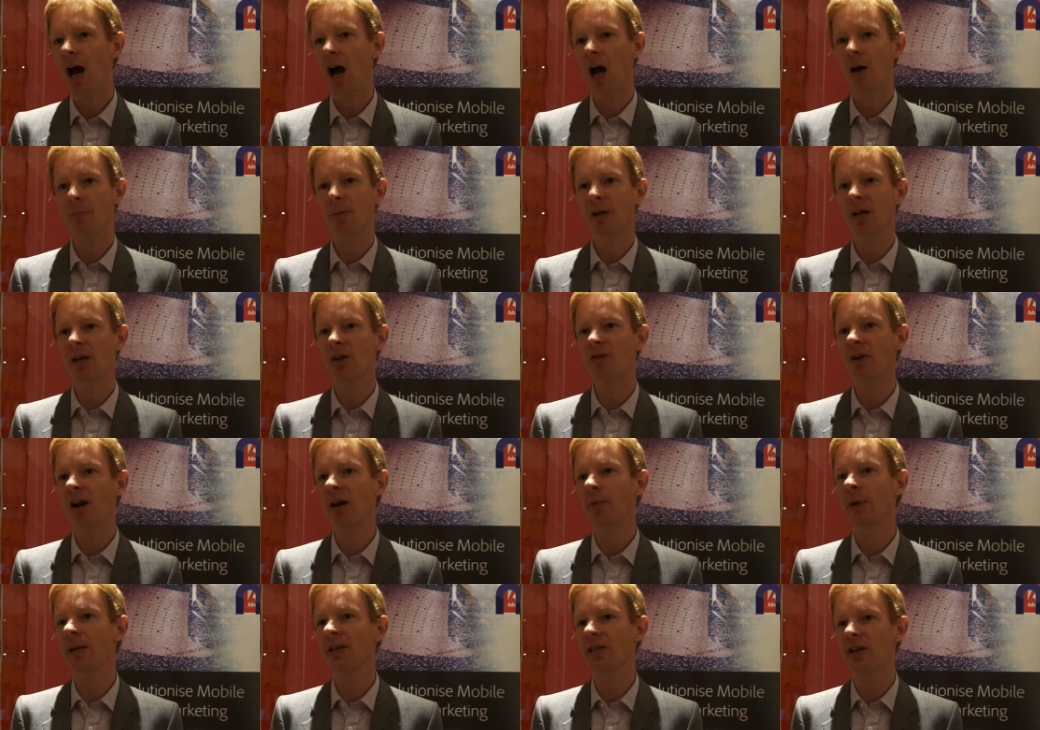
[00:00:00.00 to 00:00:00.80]
um,
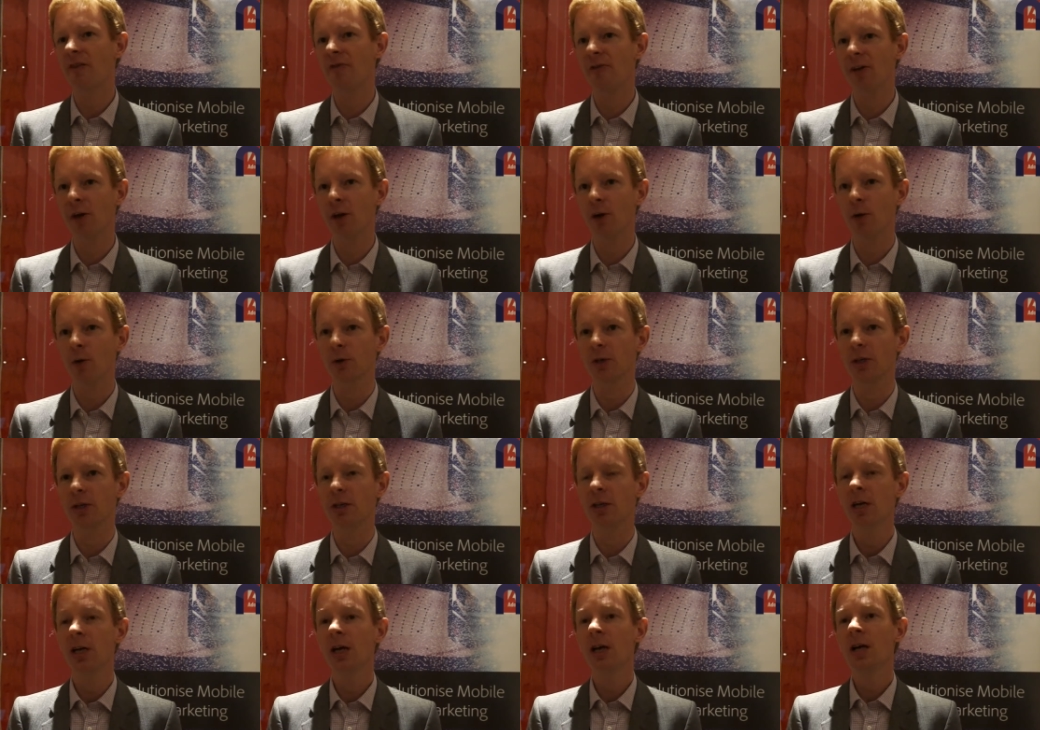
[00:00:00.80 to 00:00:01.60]
incredibly difficult.
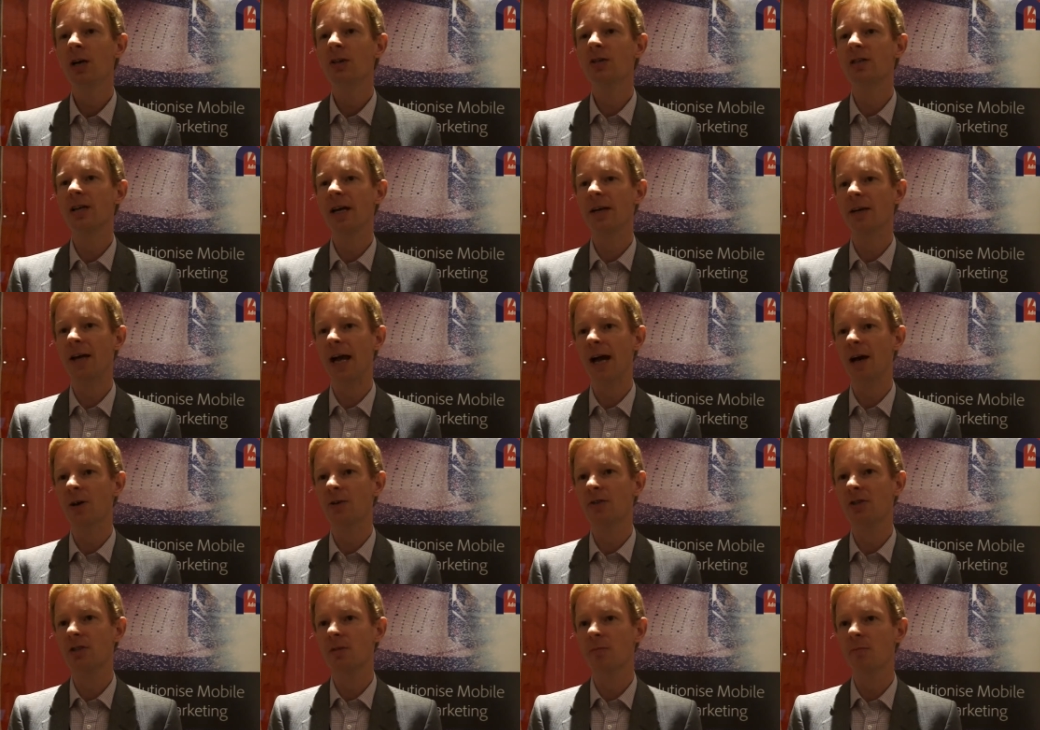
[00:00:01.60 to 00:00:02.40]
You'd send
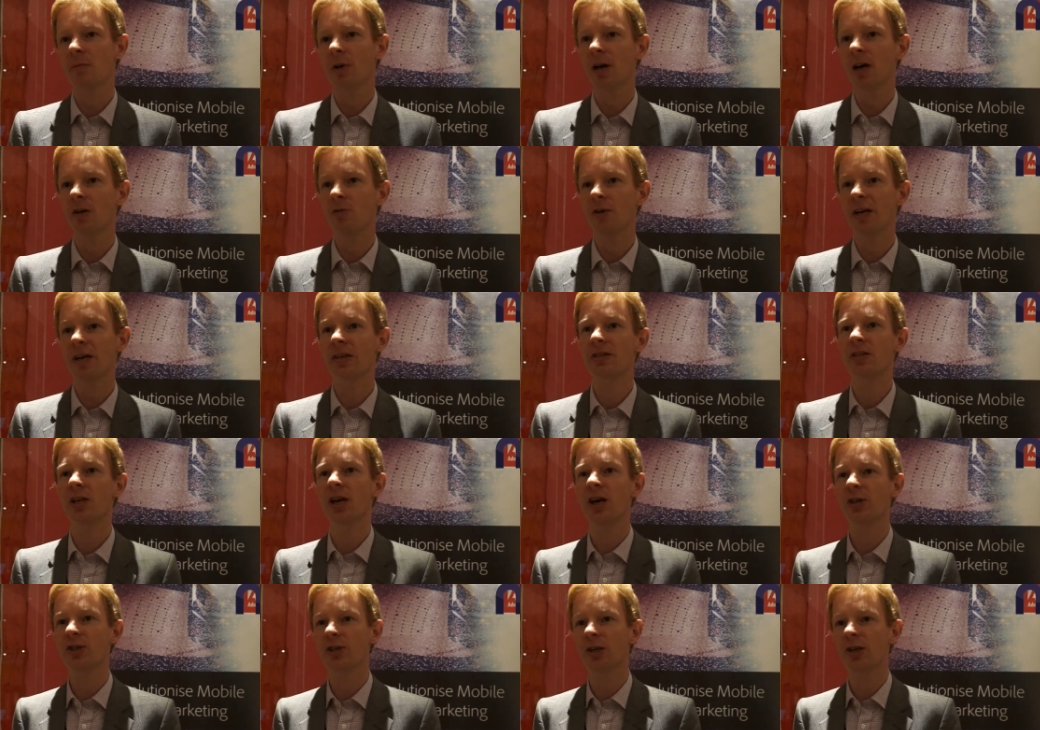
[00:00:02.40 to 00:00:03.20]
out some uh,
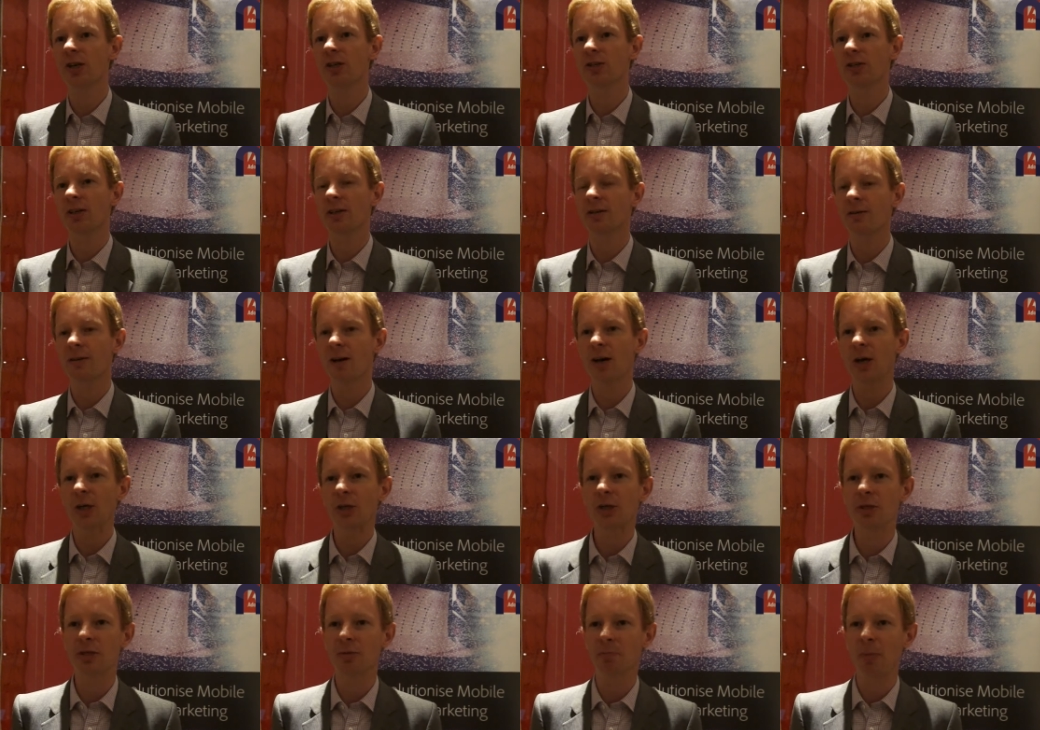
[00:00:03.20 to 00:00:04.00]
researchers and
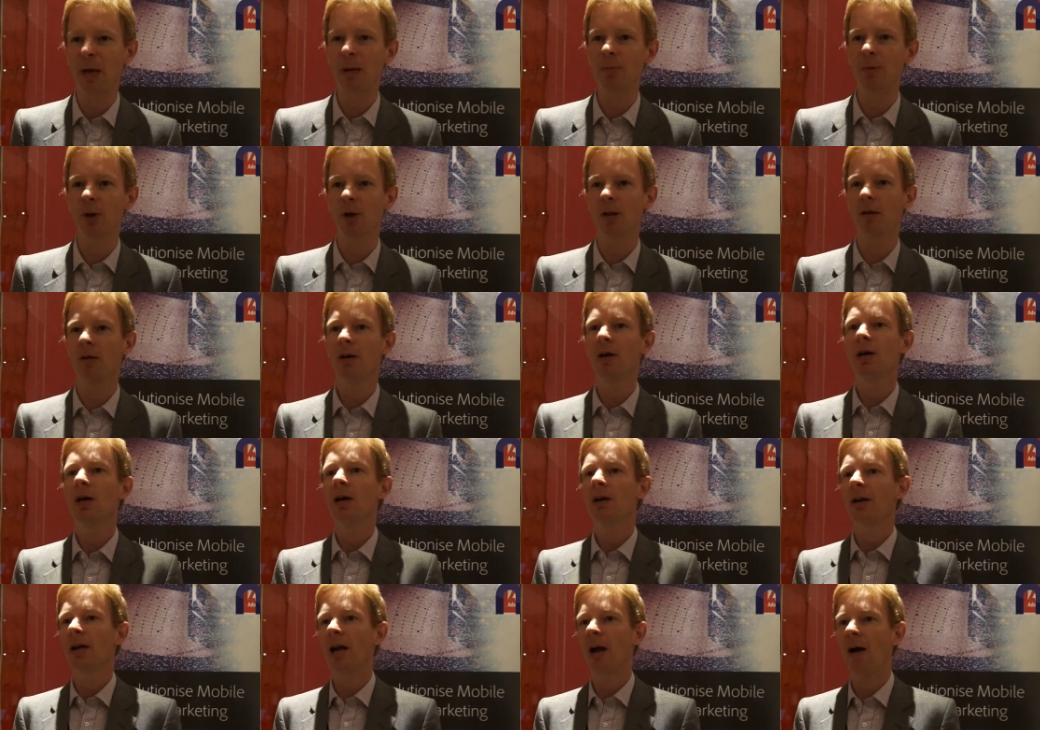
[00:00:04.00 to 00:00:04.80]
ask people,
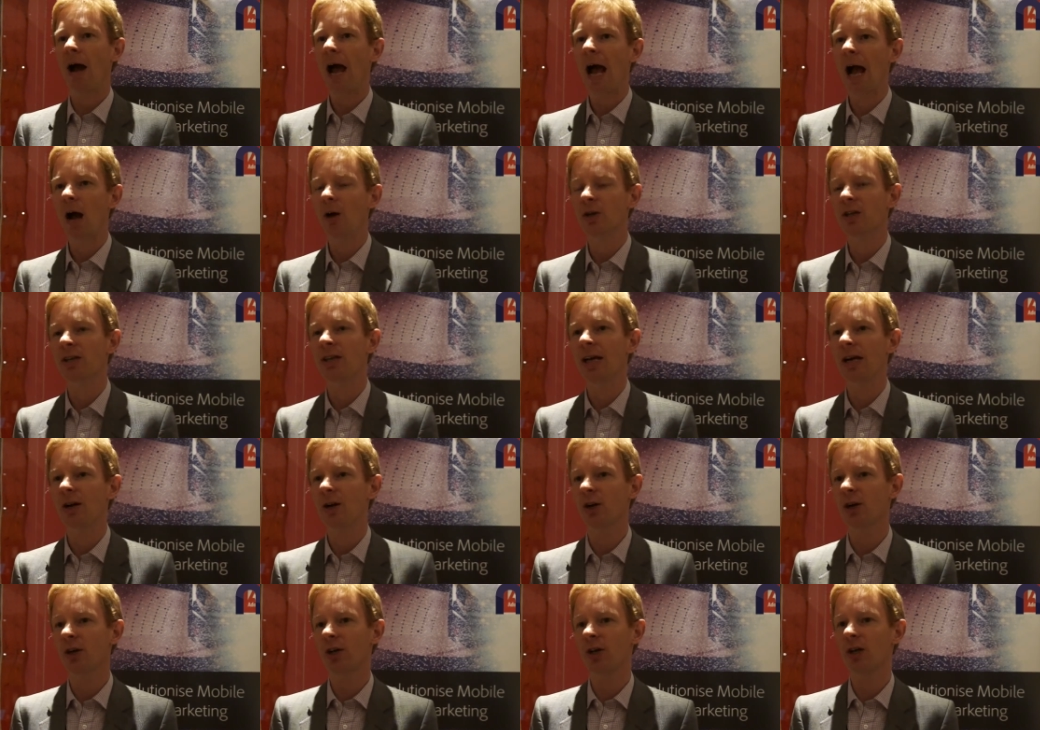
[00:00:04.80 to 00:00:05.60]
you know, how did
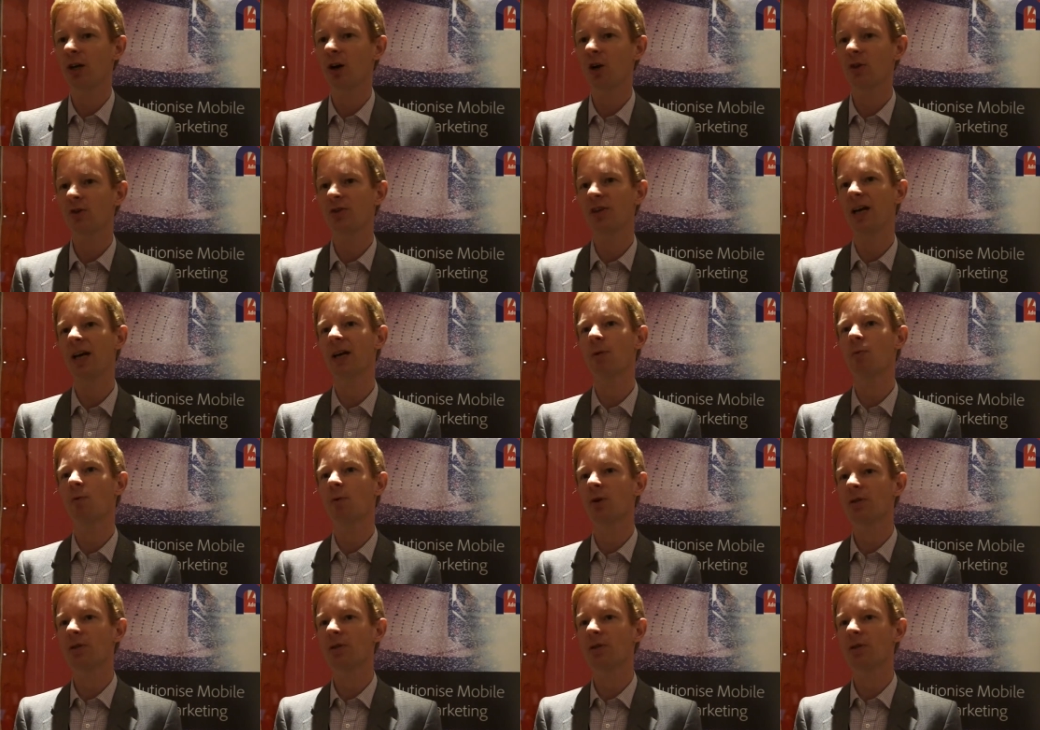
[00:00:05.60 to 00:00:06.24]
they look at the content?